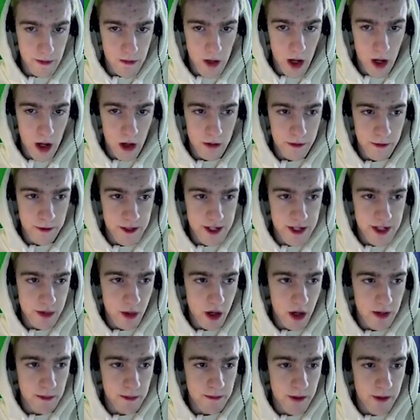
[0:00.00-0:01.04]
Oh, this
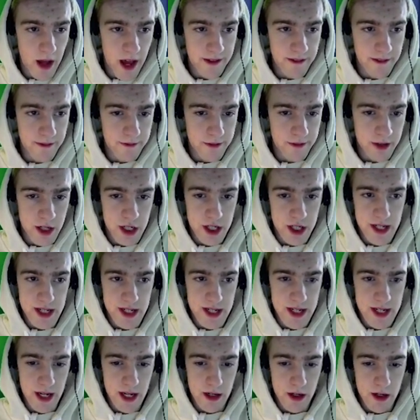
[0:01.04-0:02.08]
one. I haven't finished
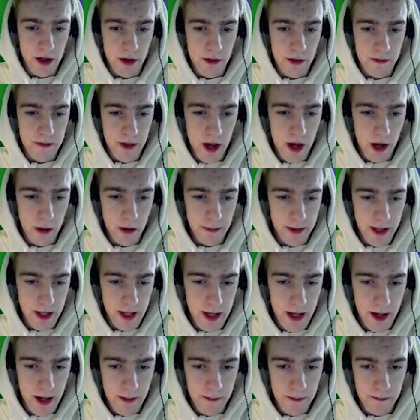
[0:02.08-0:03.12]
this yet, no. I'll
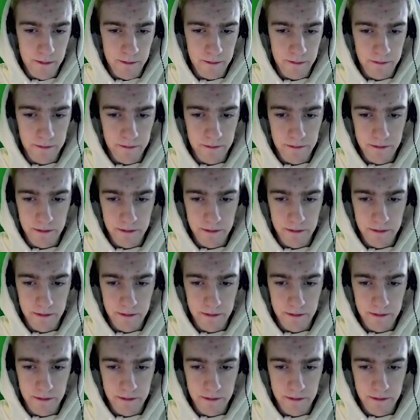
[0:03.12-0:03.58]
be, um...